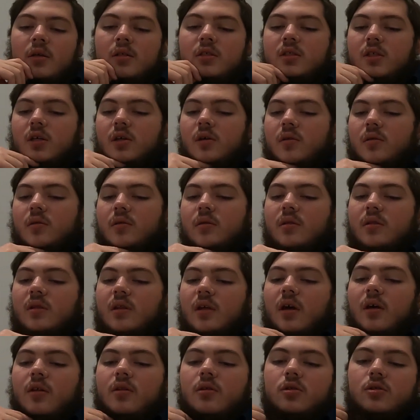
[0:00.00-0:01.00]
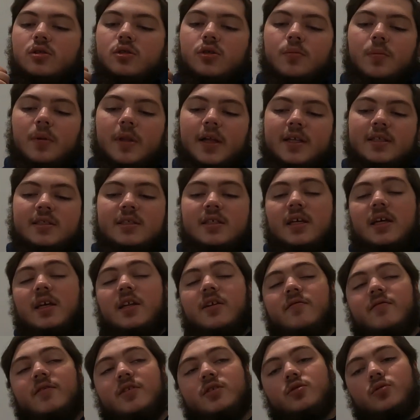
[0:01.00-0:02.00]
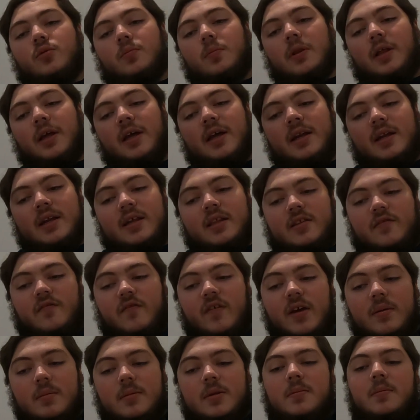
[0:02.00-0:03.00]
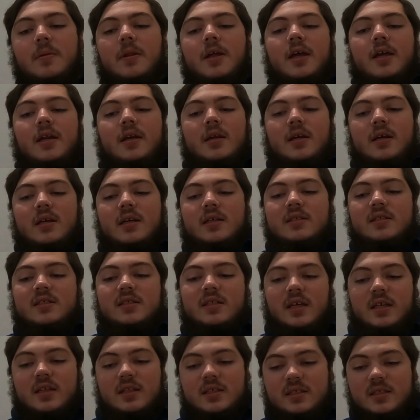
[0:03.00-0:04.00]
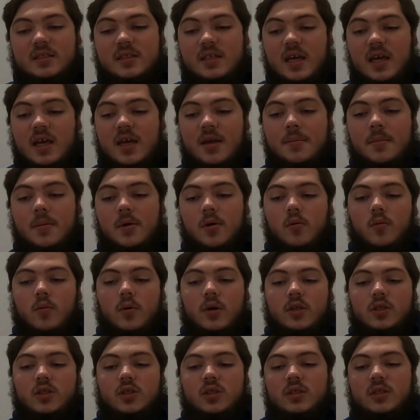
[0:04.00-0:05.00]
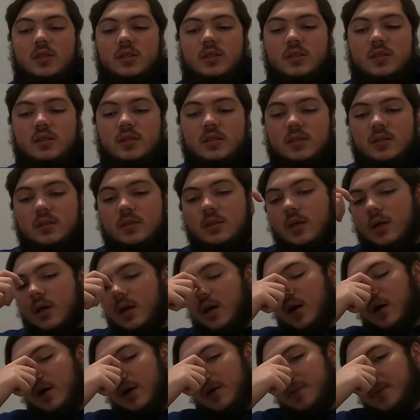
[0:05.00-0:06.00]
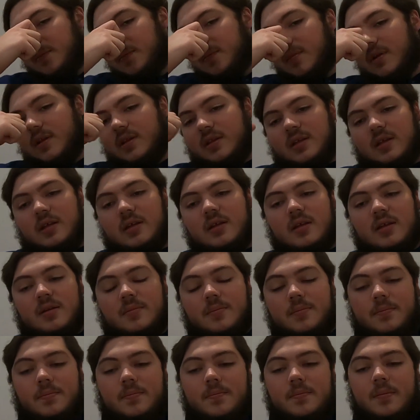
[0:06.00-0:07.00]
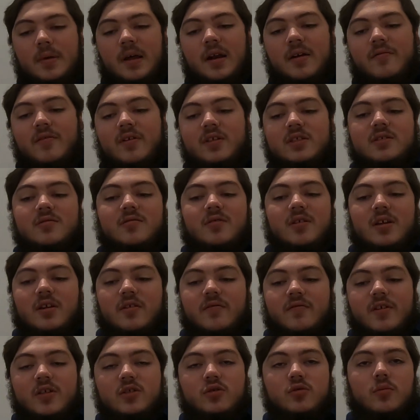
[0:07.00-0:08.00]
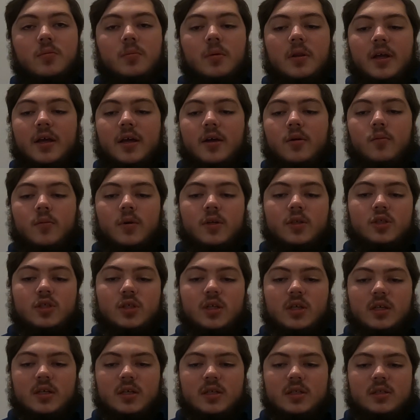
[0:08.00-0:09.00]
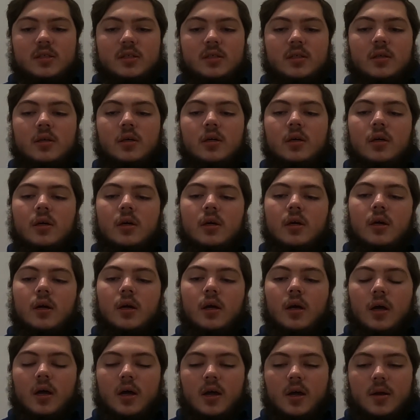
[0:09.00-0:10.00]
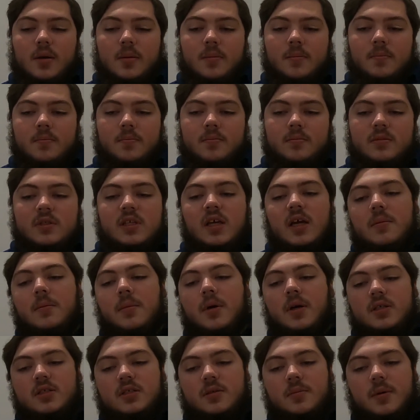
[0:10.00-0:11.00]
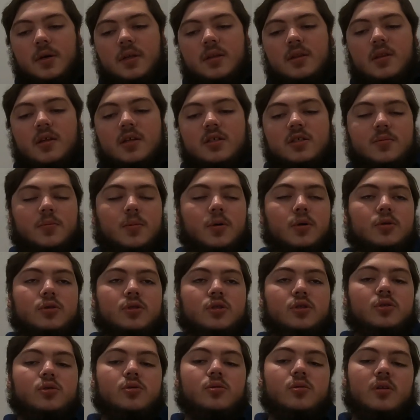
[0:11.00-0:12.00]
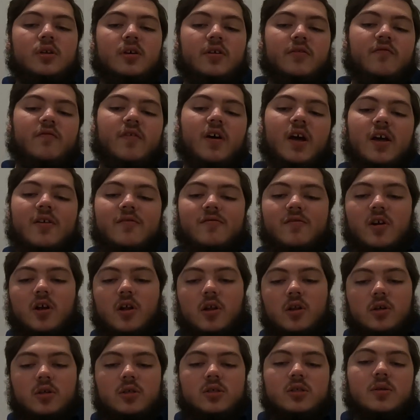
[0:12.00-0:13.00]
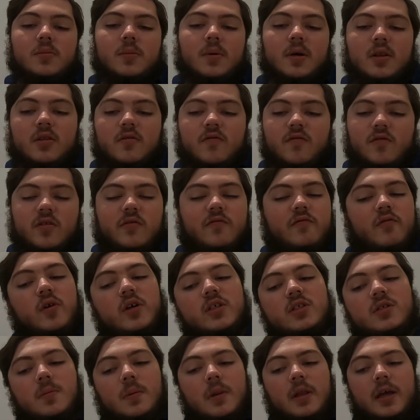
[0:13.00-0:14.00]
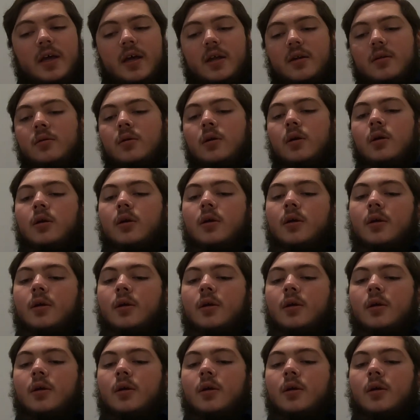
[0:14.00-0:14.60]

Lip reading: So the other two plans, the individual plan and the family plan, stay the same, which is, and the benefits of the individual plan, which is $10 a month as opposed to the $5 a month for the voice plan.